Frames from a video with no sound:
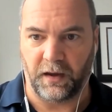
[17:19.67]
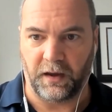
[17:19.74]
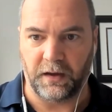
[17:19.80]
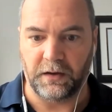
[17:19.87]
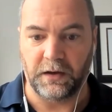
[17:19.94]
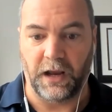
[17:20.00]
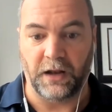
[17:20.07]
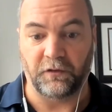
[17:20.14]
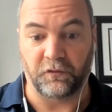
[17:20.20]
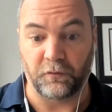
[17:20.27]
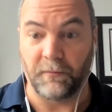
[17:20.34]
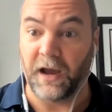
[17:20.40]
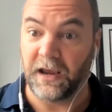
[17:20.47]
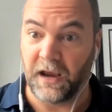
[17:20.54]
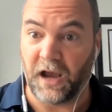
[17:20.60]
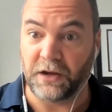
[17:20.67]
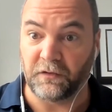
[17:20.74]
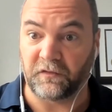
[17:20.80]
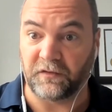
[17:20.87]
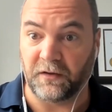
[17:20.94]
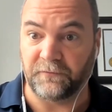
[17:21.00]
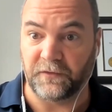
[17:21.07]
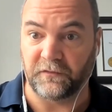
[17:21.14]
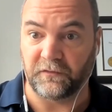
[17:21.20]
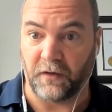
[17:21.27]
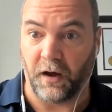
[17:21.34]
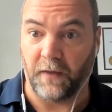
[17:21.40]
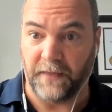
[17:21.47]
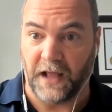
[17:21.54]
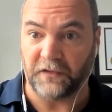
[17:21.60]
And so my higher self is
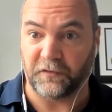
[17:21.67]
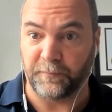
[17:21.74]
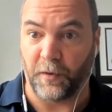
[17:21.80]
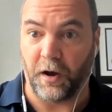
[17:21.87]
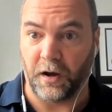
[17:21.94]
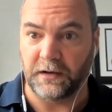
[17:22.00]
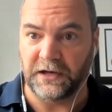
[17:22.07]
on that spot